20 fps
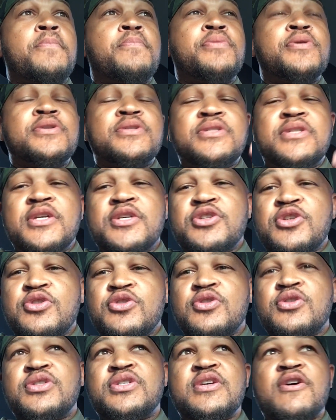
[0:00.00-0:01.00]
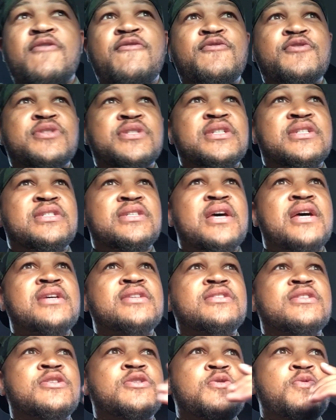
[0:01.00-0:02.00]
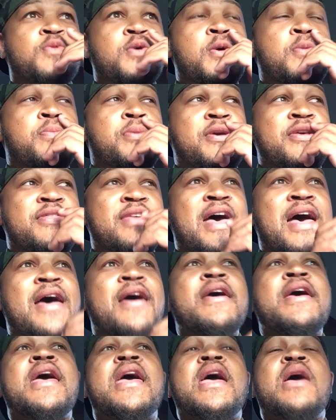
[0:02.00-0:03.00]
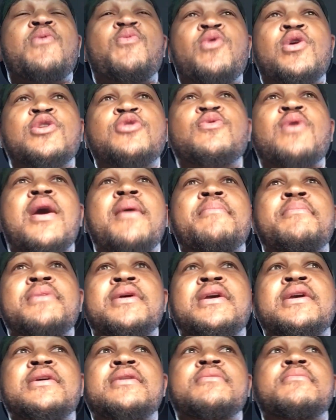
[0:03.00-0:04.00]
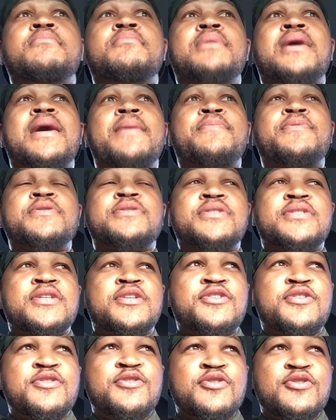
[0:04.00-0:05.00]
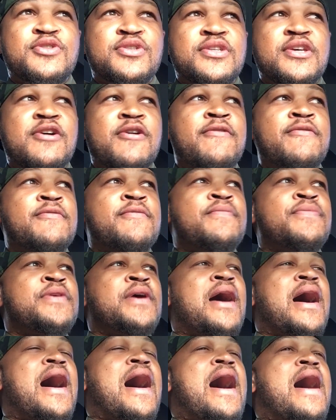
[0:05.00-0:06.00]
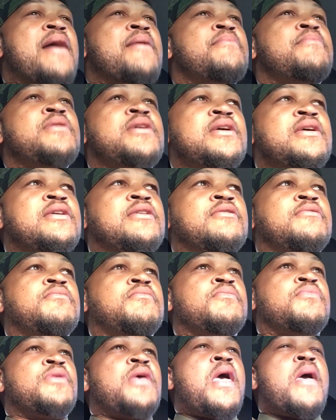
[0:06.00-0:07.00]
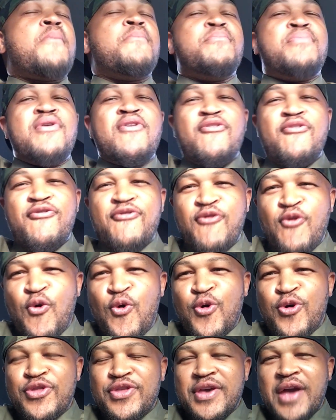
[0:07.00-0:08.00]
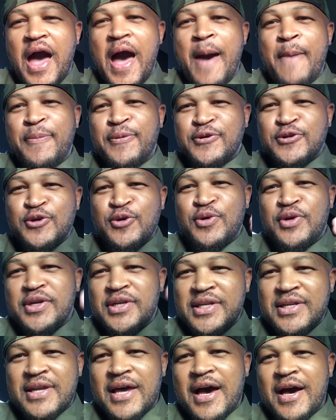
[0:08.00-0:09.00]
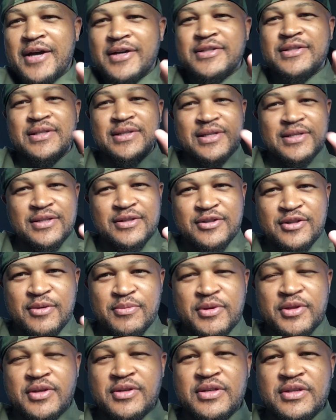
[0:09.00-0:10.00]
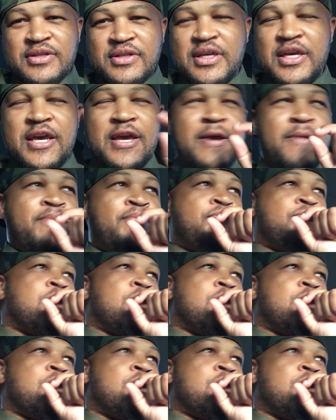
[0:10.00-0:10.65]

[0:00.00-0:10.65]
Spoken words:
Position yourself for success, and you will be that. And what do I mean by position yourself? I mean, before the opportunity knocks, listen to me, this is key.